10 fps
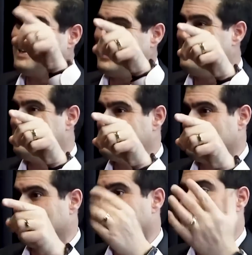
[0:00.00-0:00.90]
a
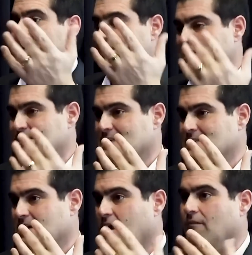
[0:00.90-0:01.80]
galaxy that's at a
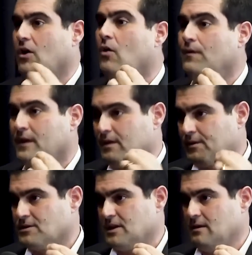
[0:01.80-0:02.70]
distance of only
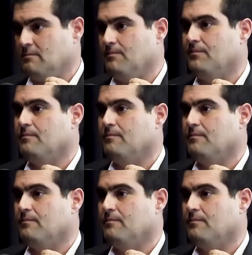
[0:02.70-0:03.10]
thirteen